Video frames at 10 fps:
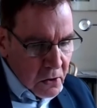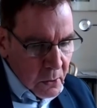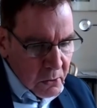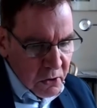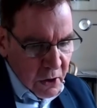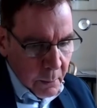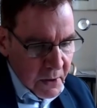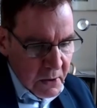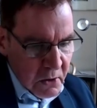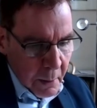into some
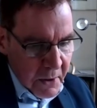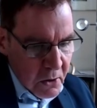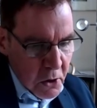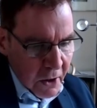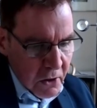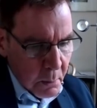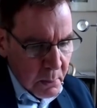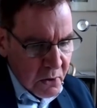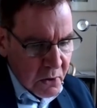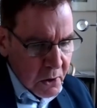of the
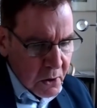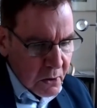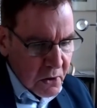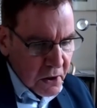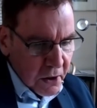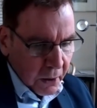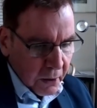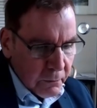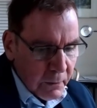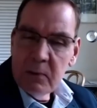juxtapositions
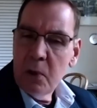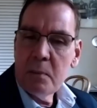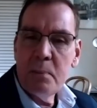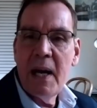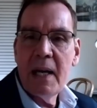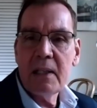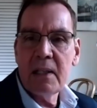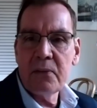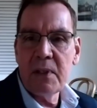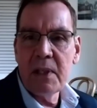here. If we look back
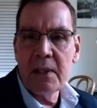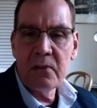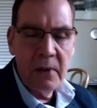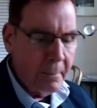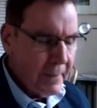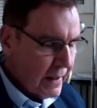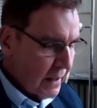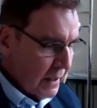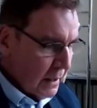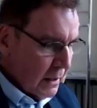at
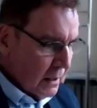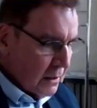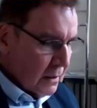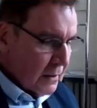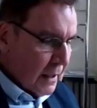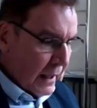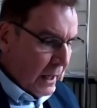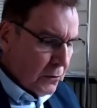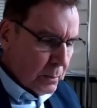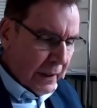
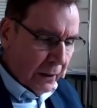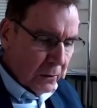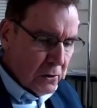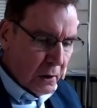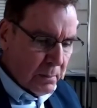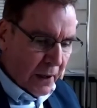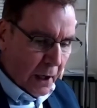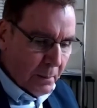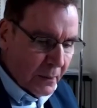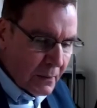that anthropology
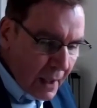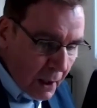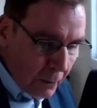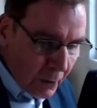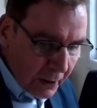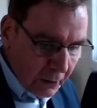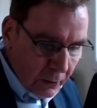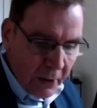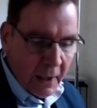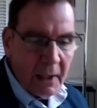department, we're
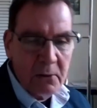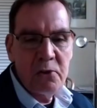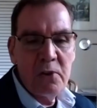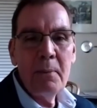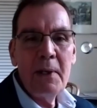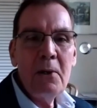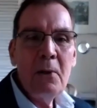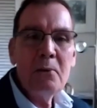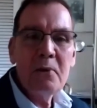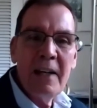going to look at somebody
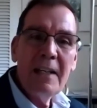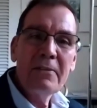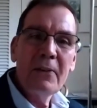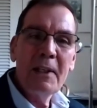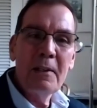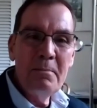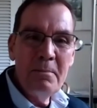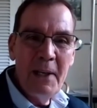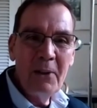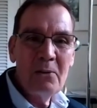who is kind of like a
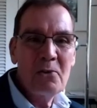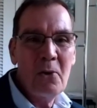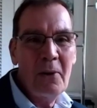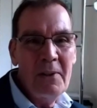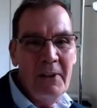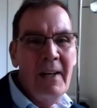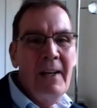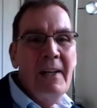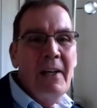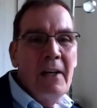male
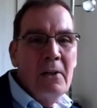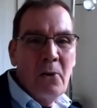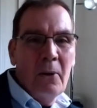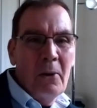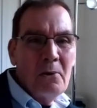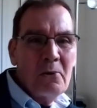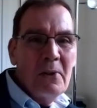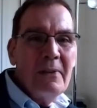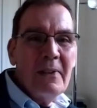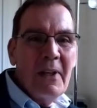Zora
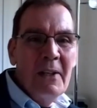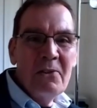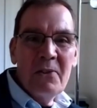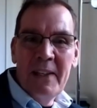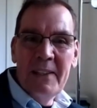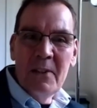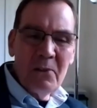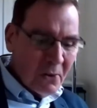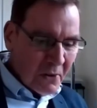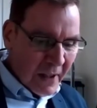Hurston, and
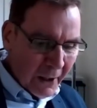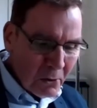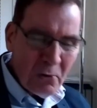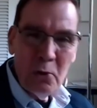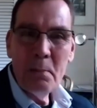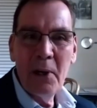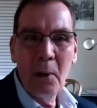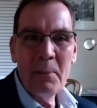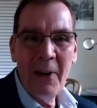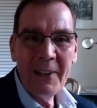this is Niles
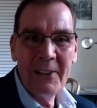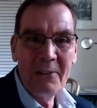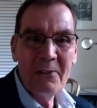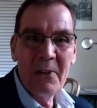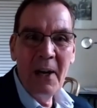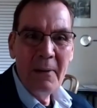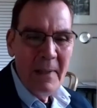Newbell Puckett,